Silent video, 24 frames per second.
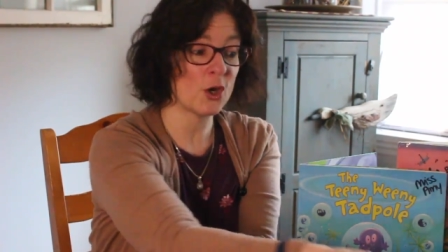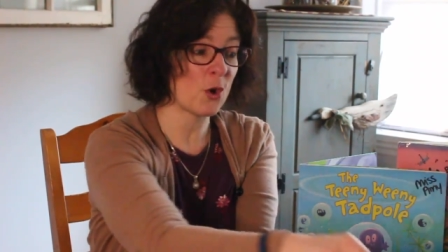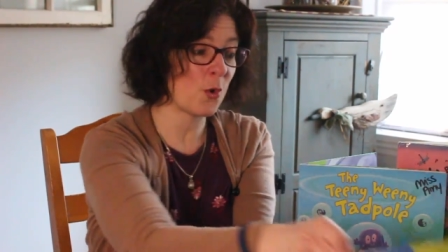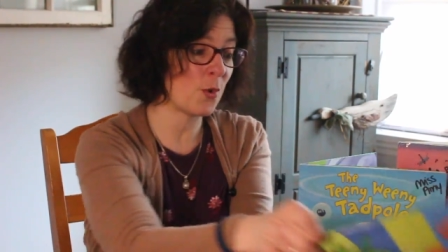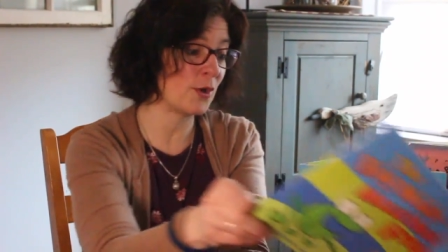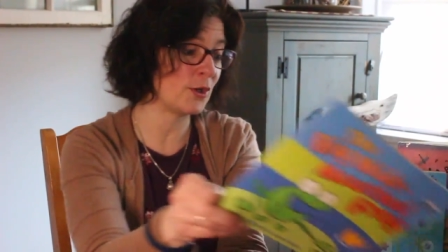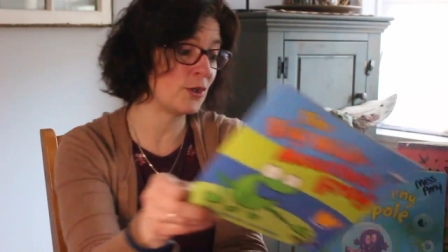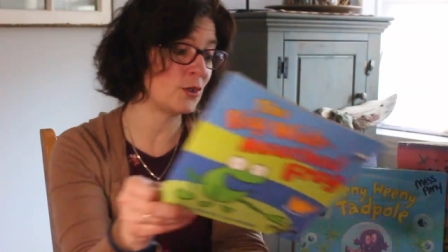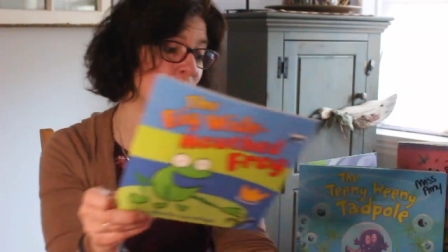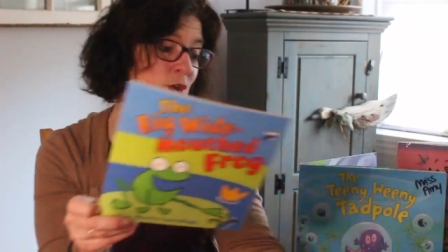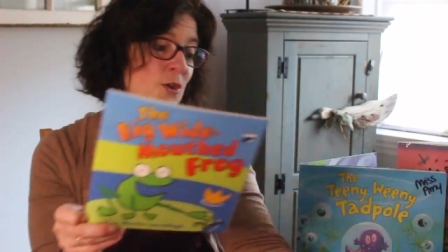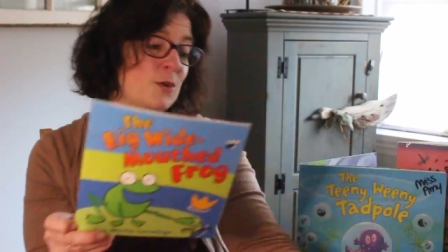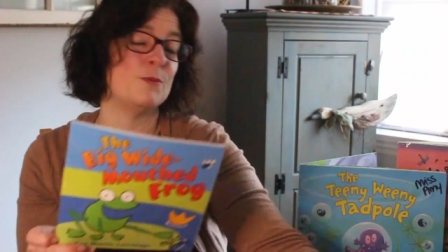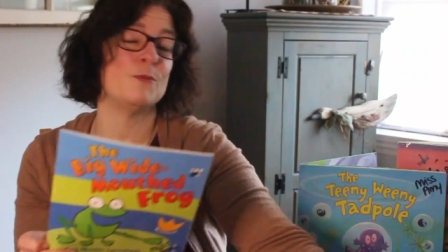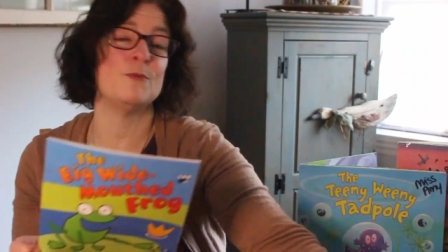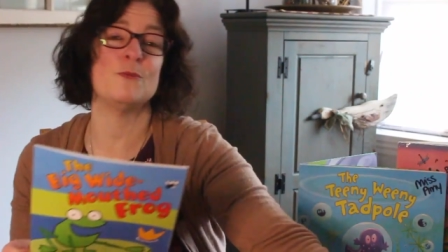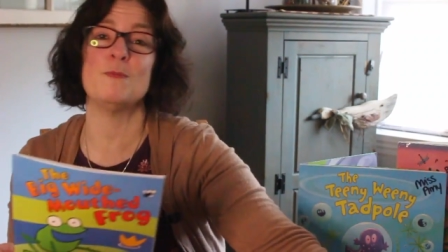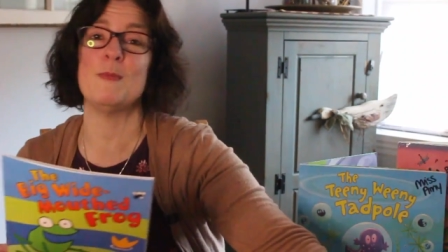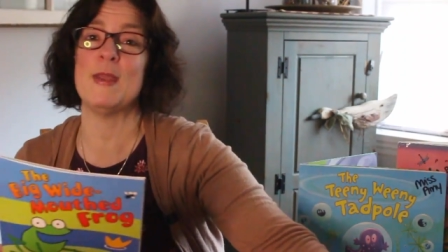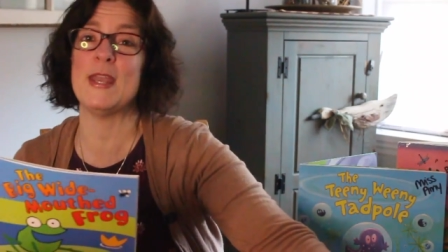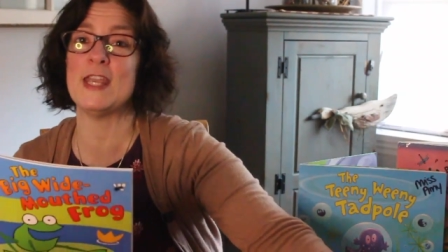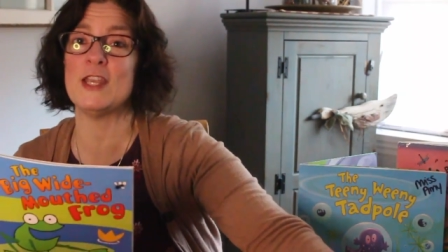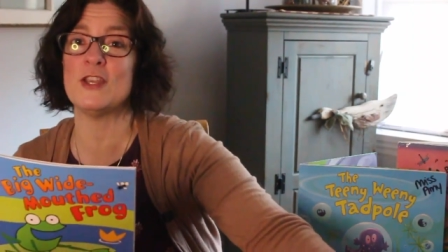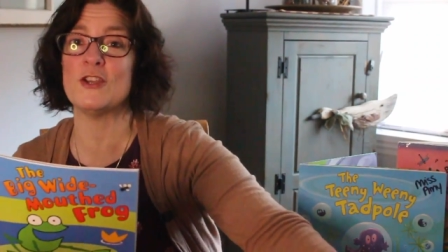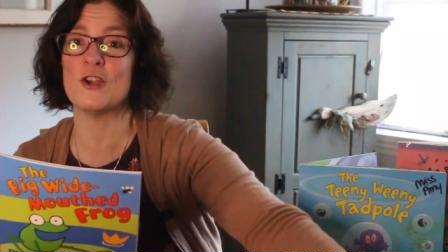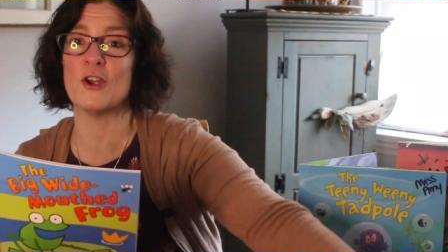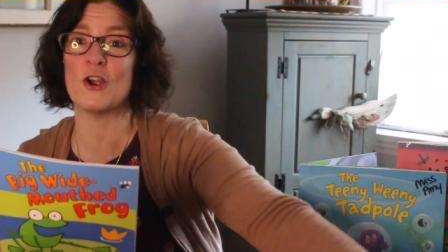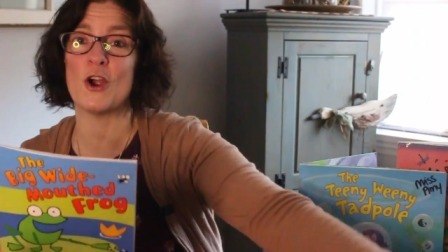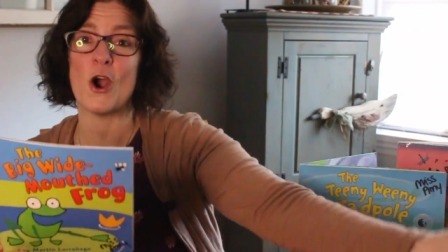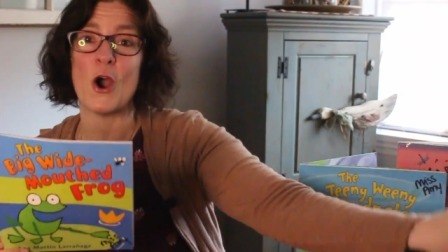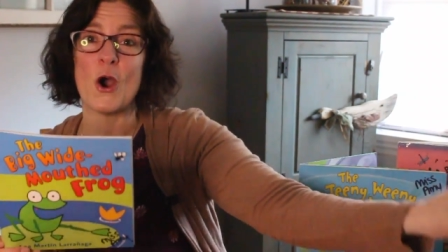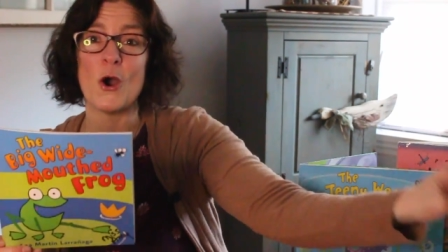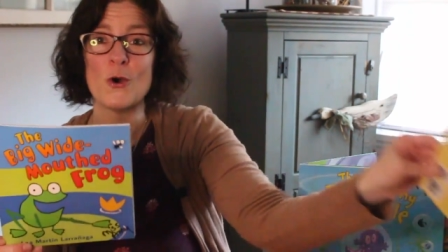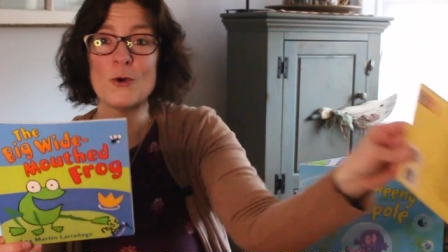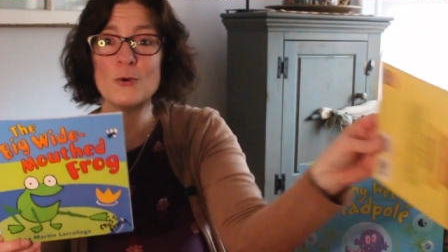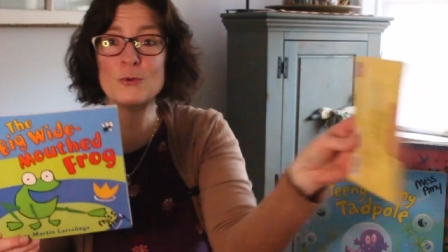going to make
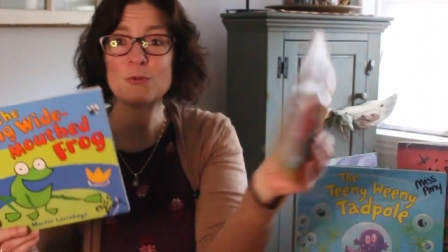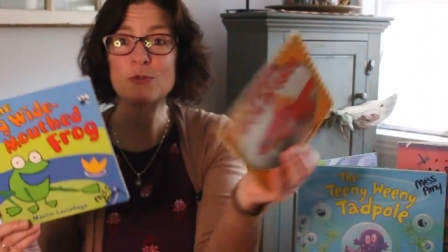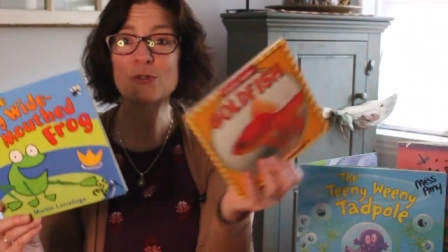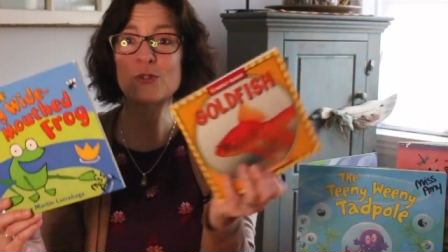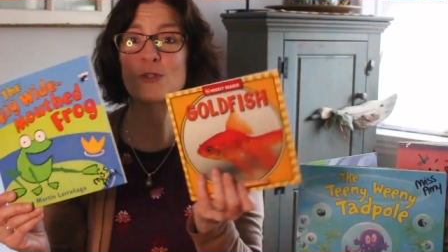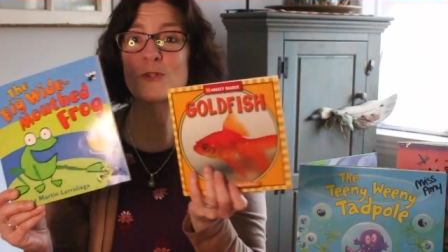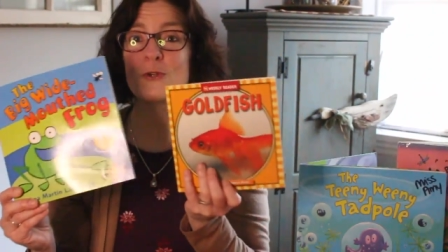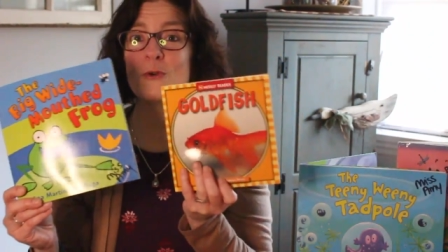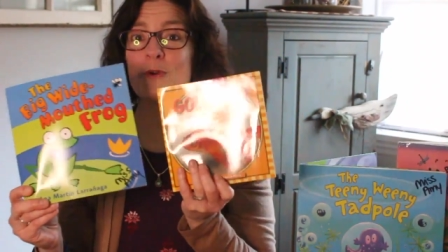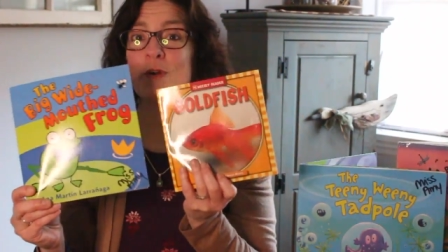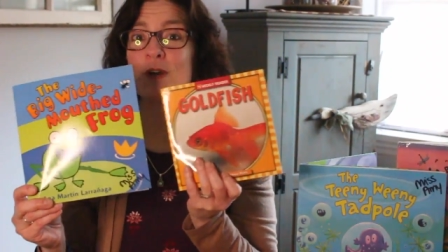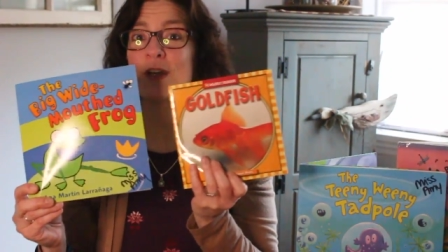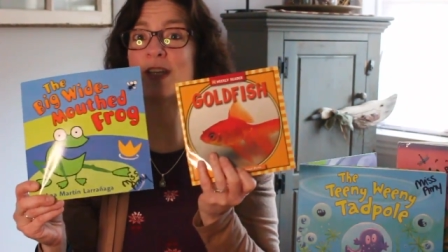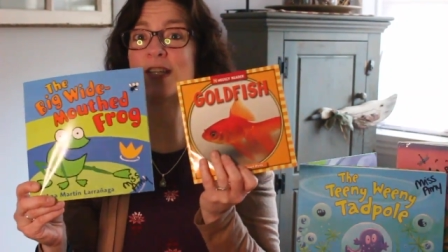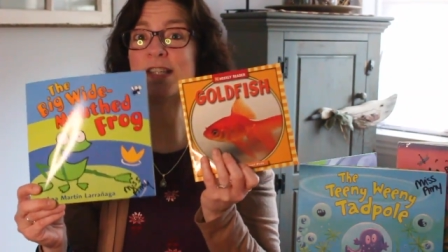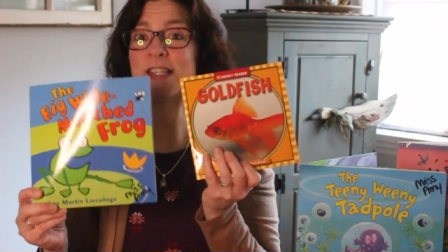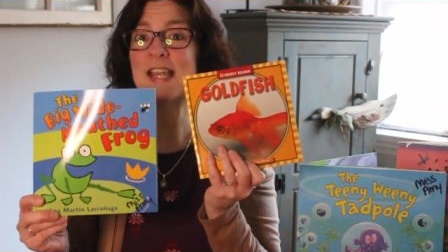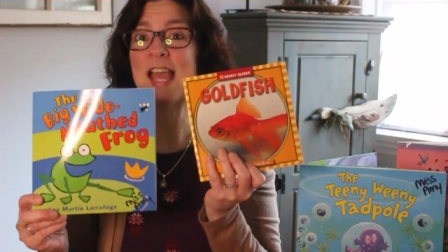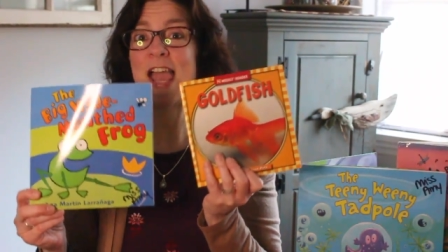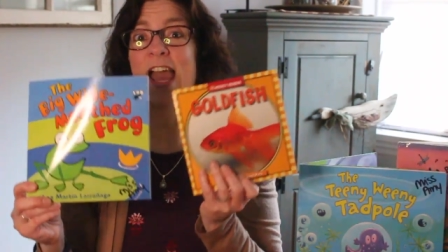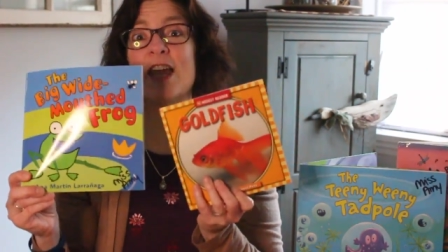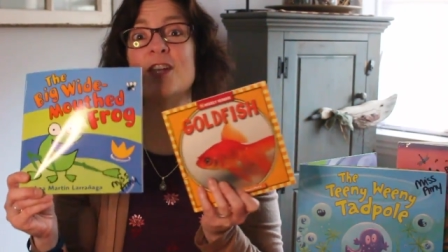your own stories